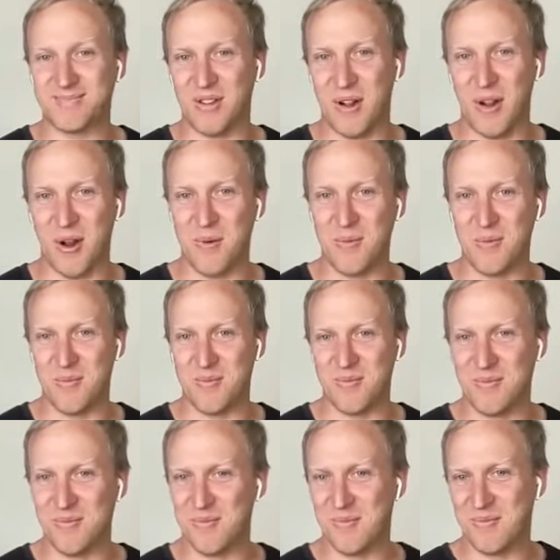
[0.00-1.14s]
home,
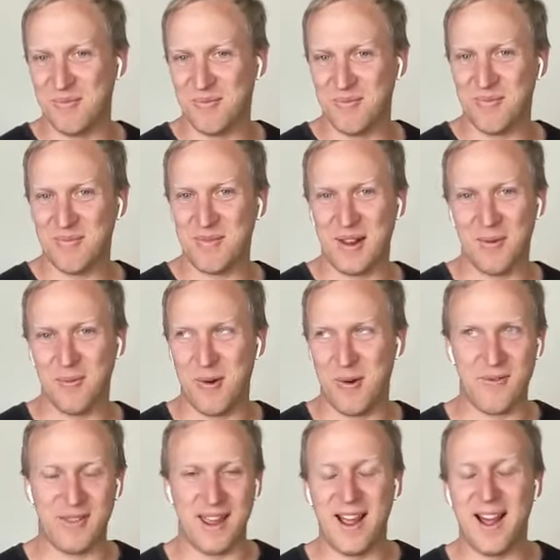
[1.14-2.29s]

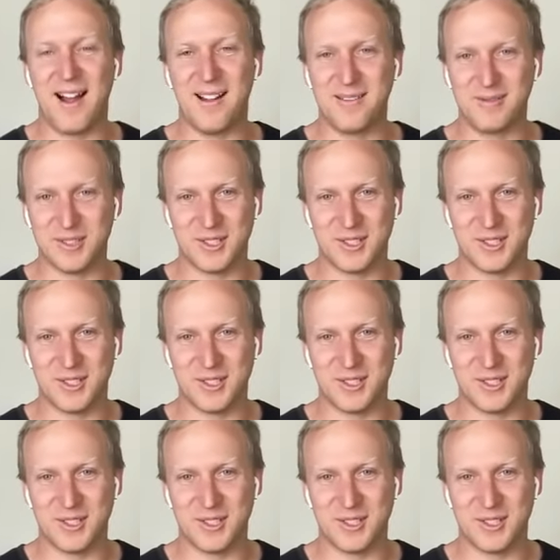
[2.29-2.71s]
wherever they are?